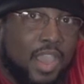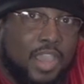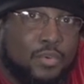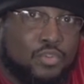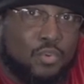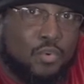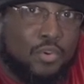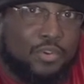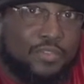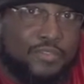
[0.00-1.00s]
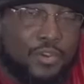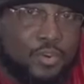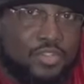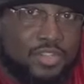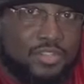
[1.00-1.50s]
Hey, what's going on,
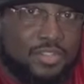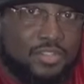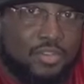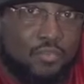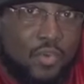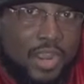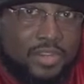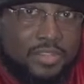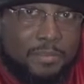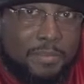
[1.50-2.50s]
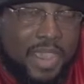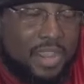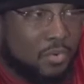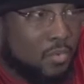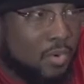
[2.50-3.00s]
folks? This is Director
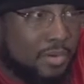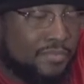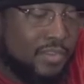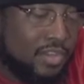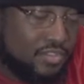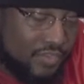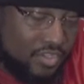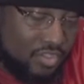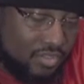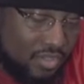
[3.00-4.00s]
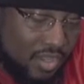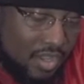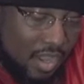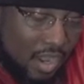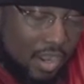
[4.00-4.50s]
Mal with Quantum Flux Vision.
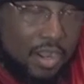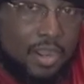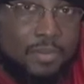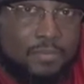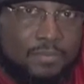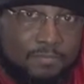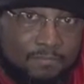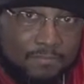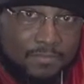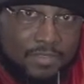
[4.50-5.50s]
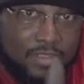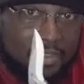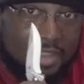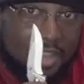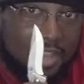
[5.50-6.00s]
I'm
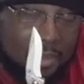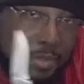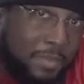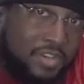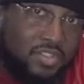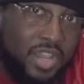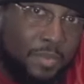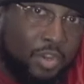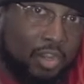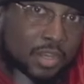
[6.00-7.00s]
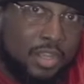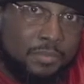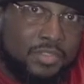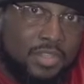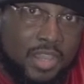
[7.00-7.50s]
not about to stab y'all
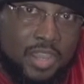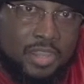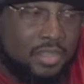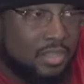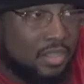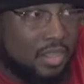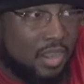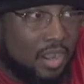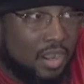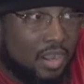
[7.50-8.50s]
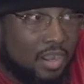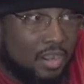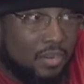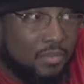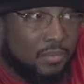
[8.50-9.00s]
up. Today,
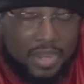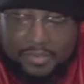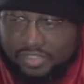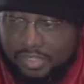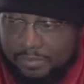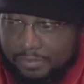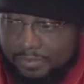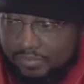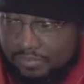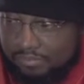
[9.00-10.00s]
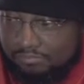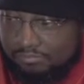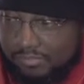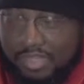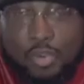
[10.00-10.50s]
we have some
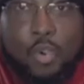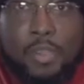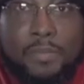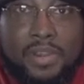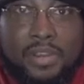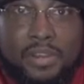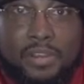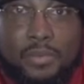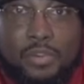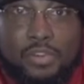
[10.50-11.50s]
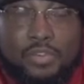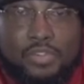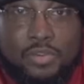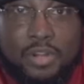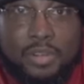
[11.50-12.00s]
equipment in here. We're going to
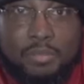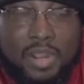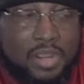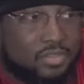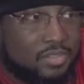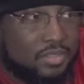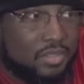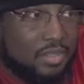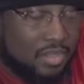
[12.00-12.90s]
do an unboxing